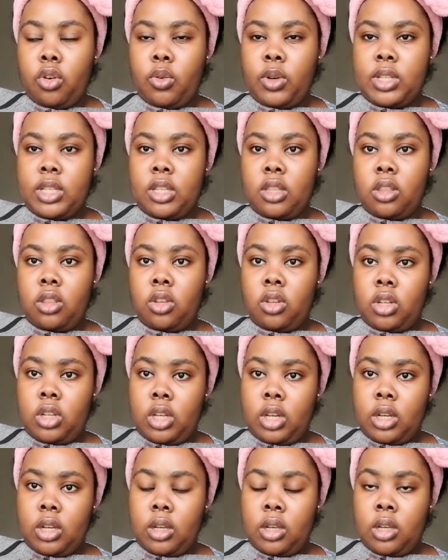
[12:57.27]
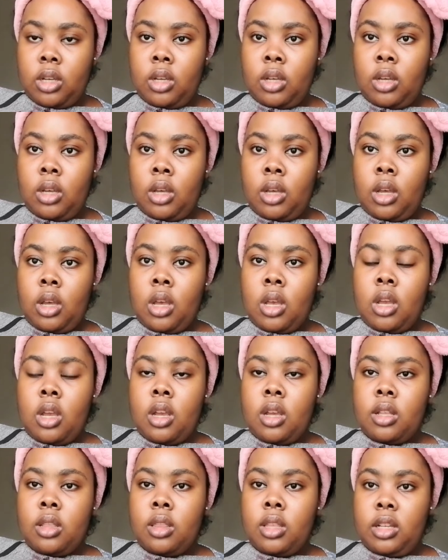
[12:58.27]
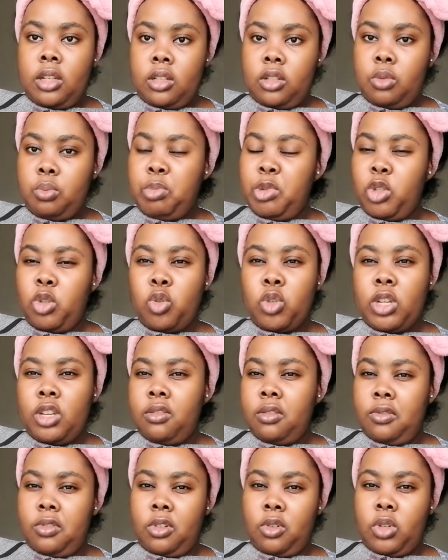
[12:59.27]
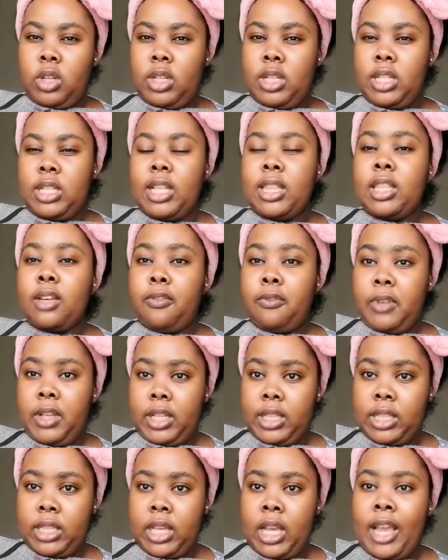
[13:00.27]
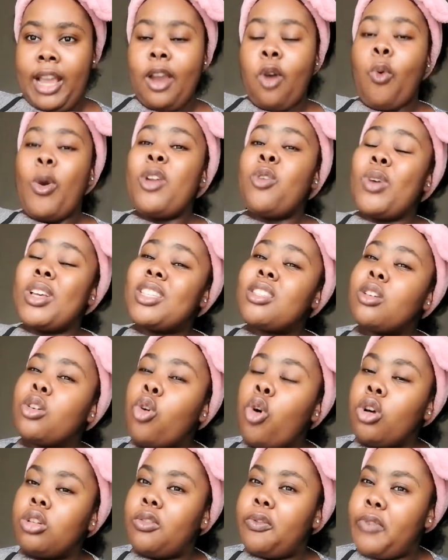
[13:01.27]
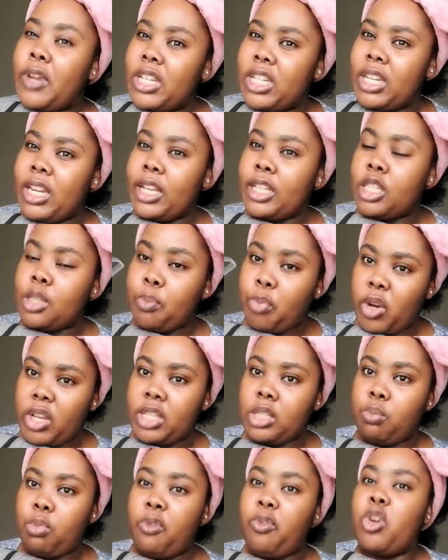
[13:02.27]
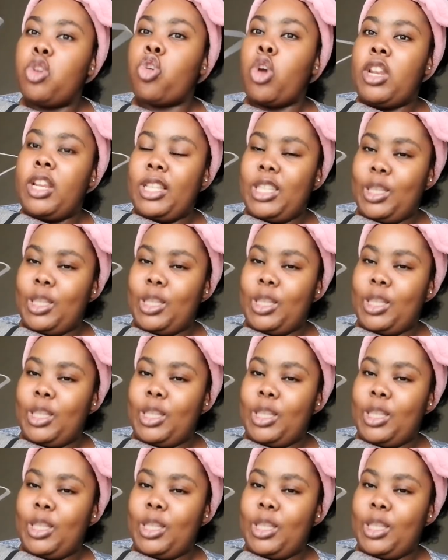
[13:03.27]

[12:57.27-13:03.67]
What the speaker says: Or was it third year? I think between 2015 and 2016 at The Fix. When it was still called Fashion Express, before it got